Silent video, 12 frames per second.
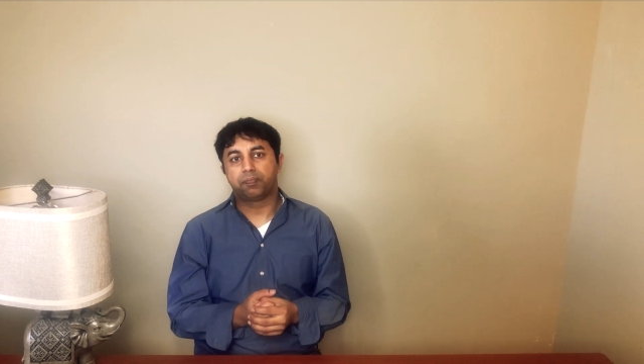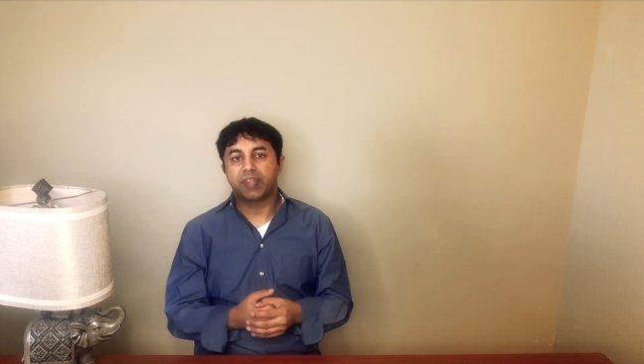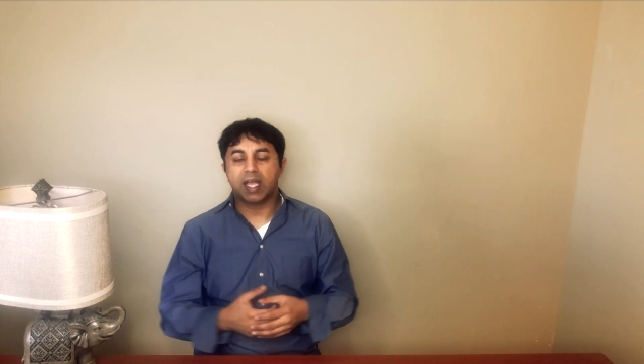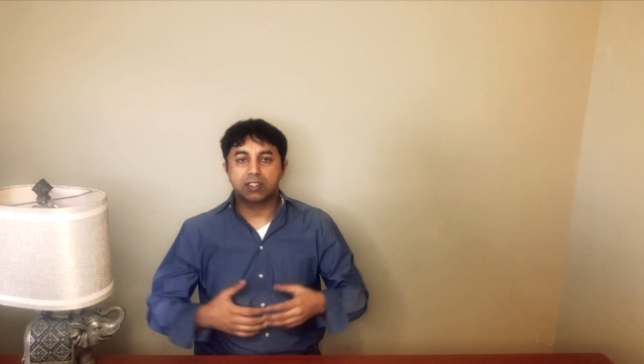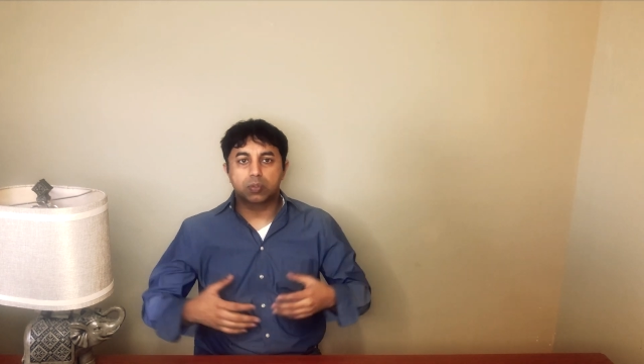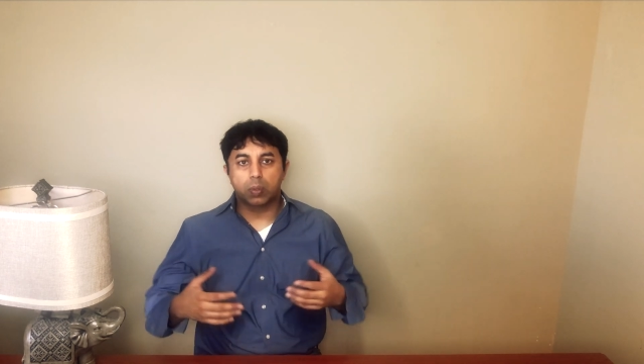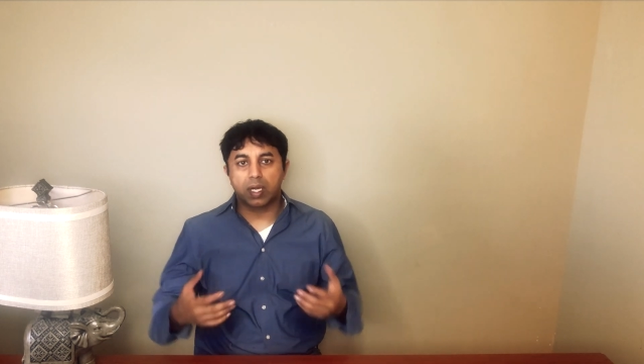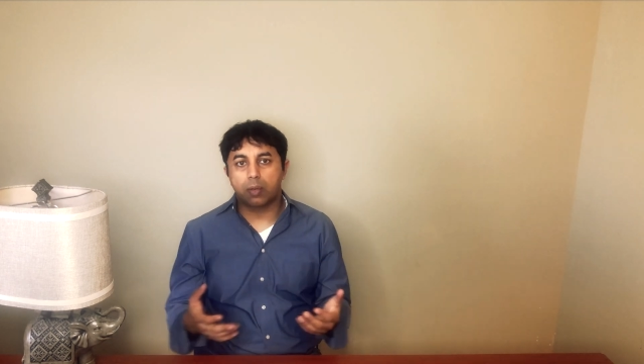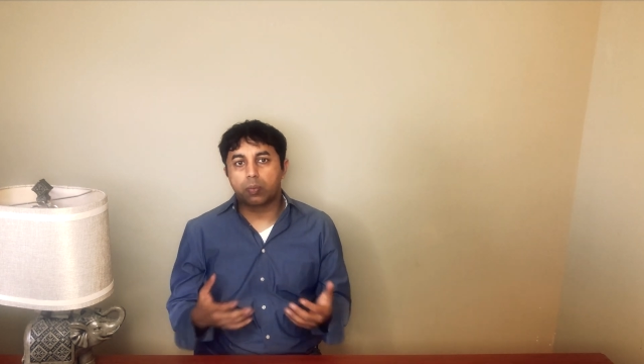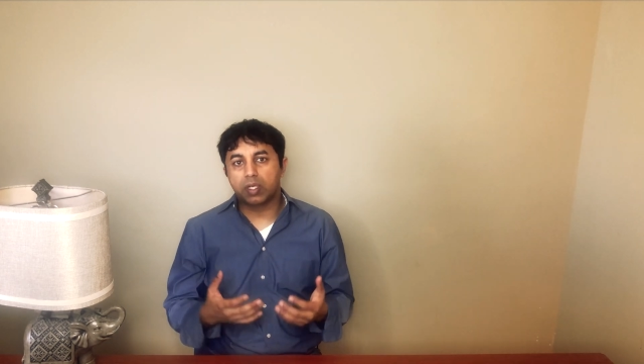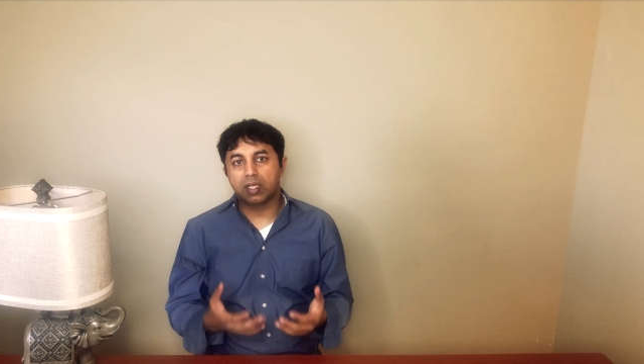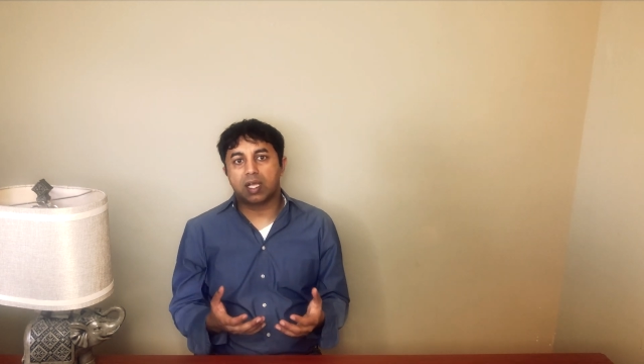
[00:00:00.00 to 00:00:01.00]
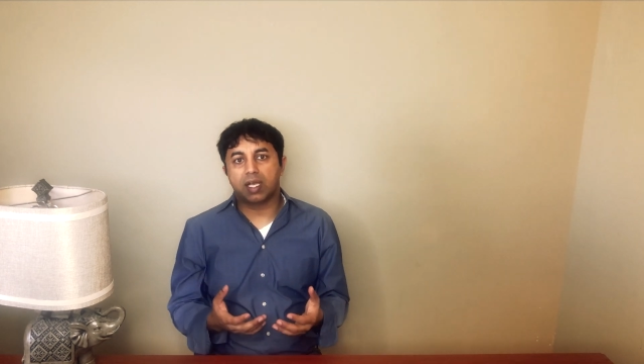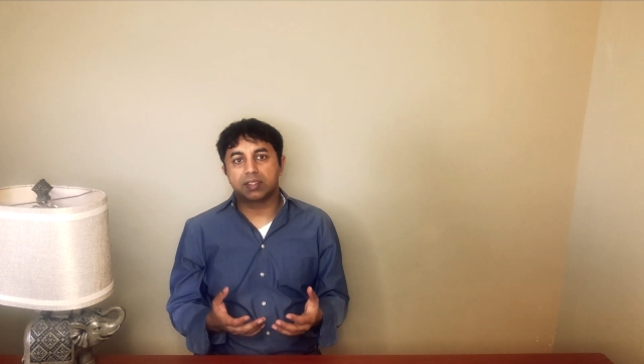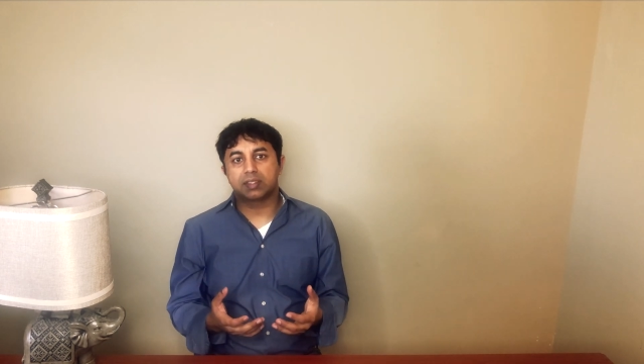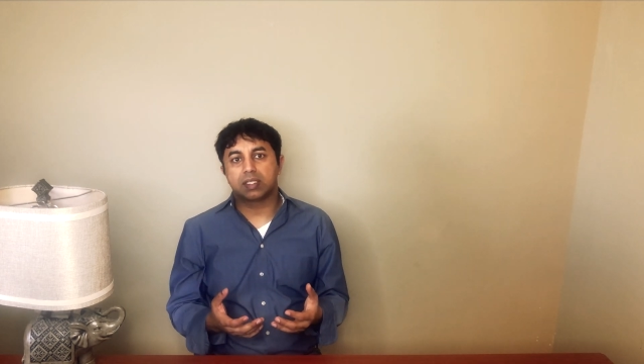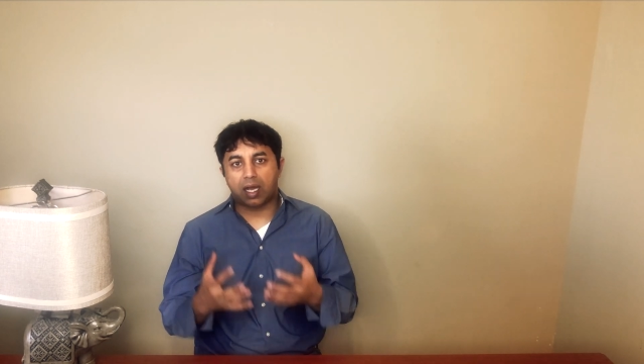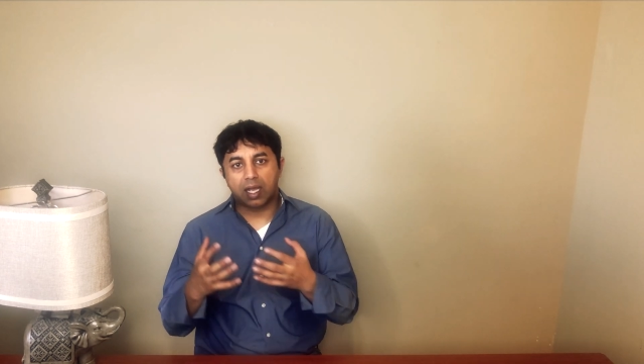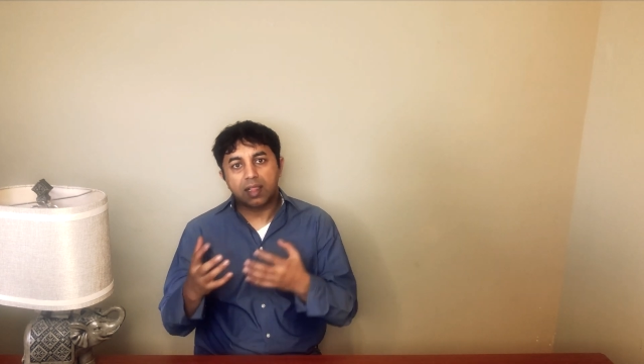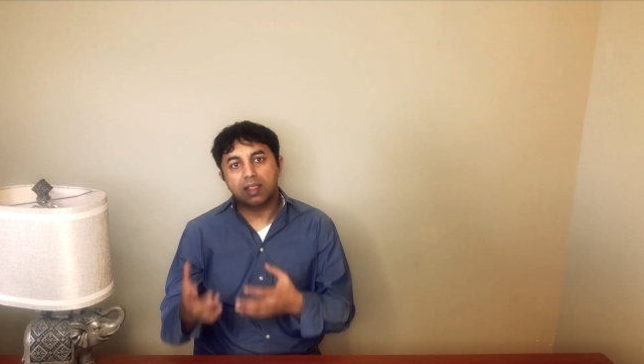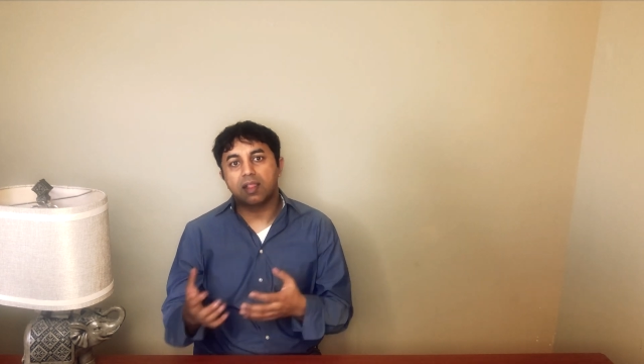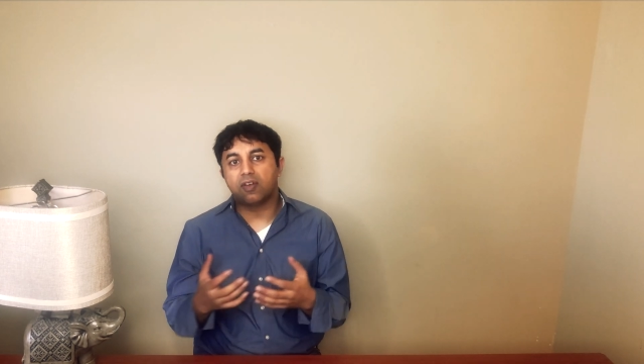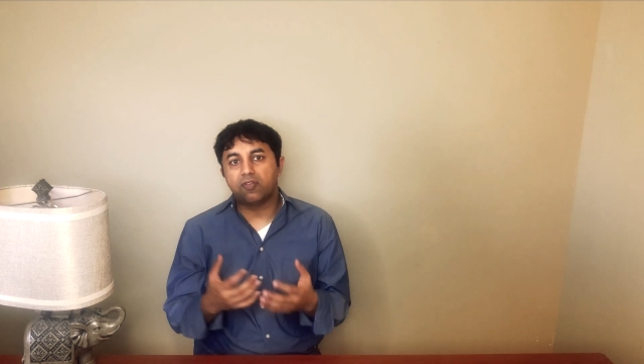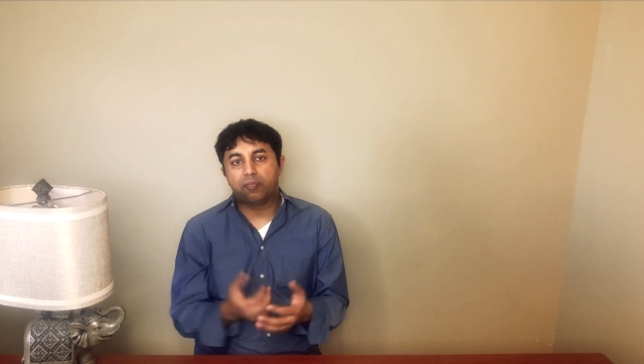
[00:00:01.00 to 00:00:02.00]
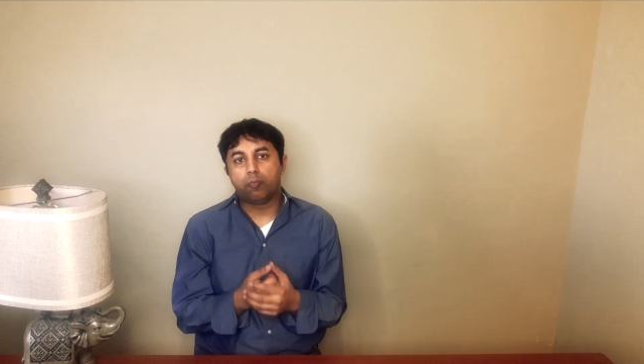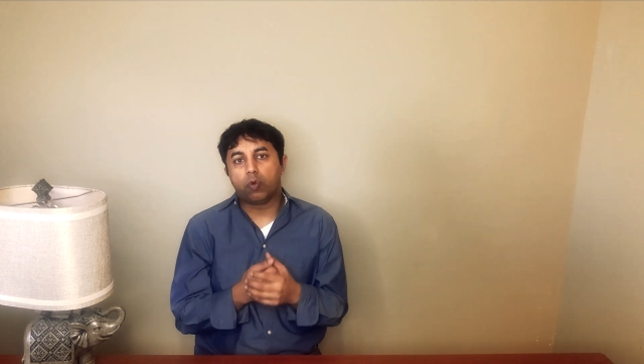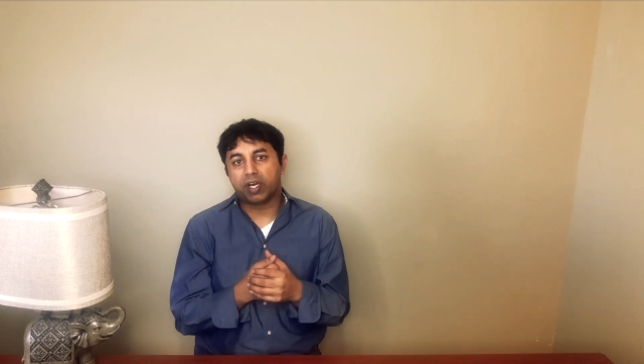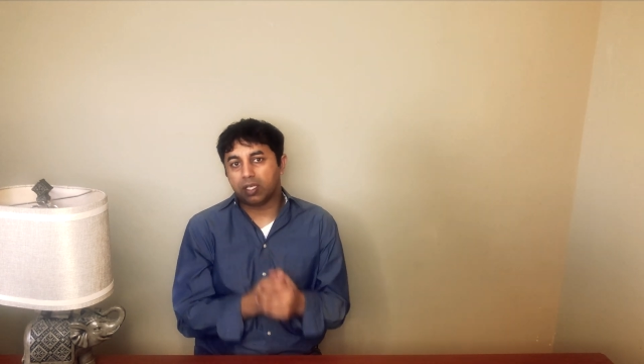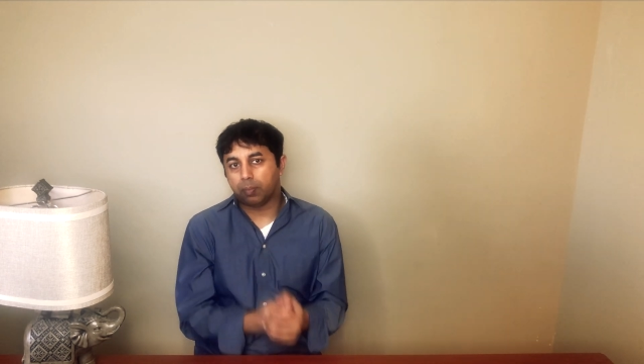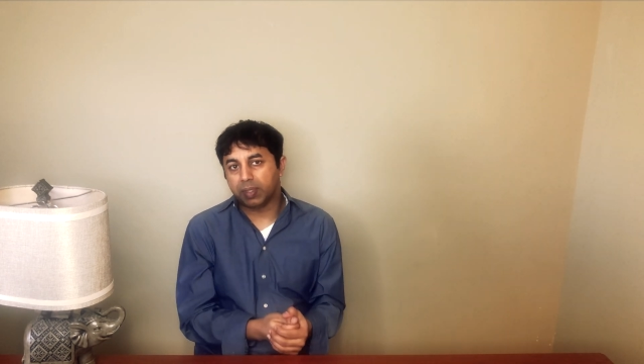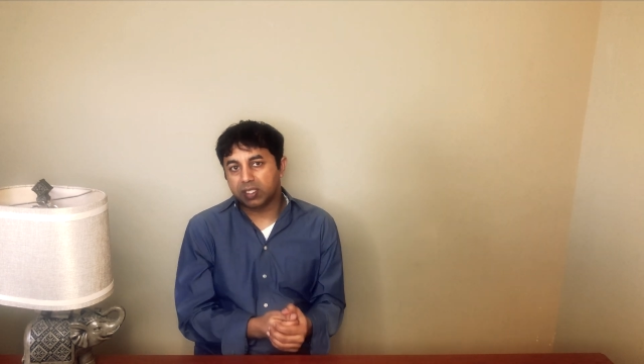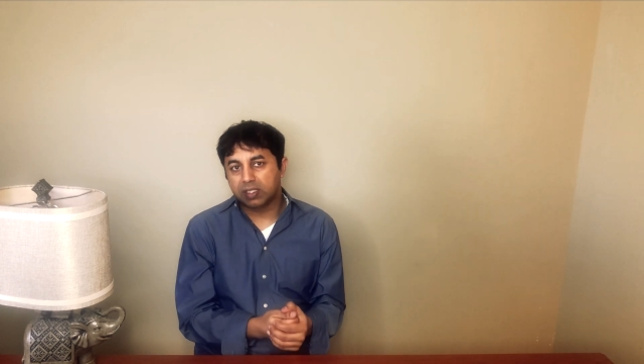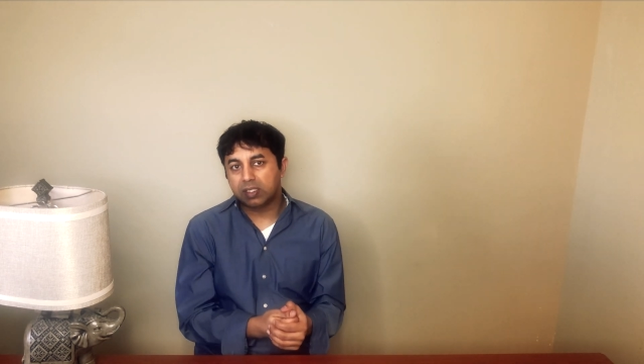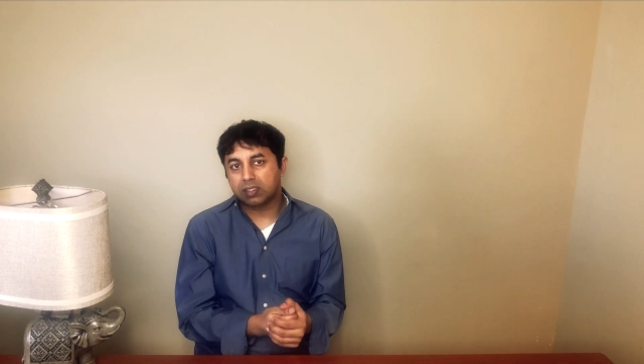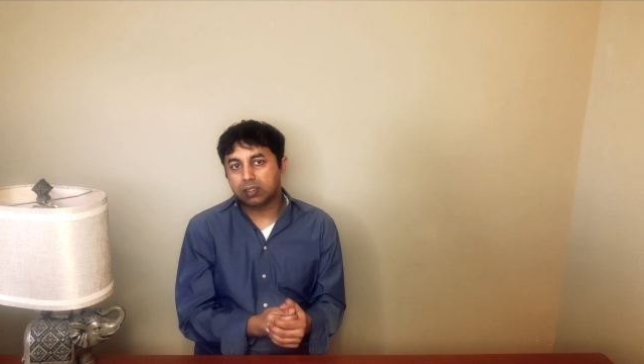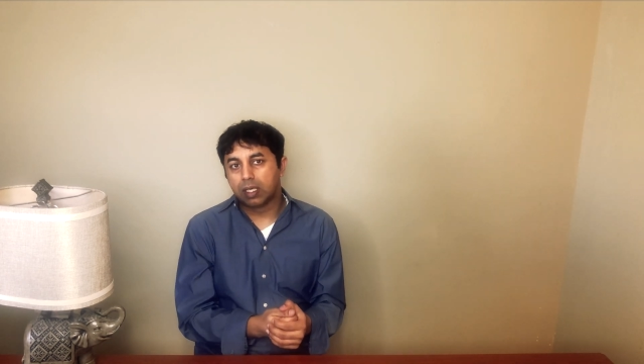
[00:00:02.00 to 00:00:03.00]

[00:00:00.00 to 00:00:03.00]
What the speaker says: That's when I realized I love running a business,